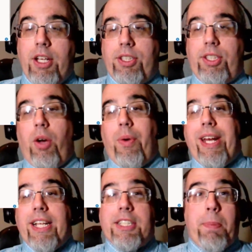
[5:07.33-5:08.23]
So
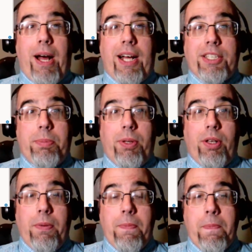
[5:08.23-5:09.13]
it is
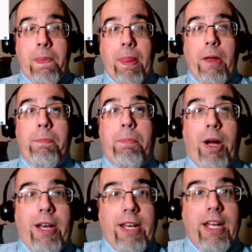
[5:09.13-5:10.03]
possible,
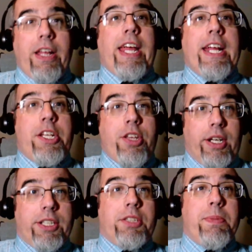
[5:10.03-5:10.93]
but it
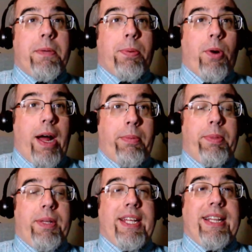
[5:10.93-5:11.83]
does mean
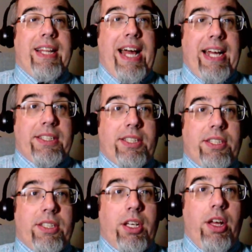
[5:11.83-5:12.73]
probably less.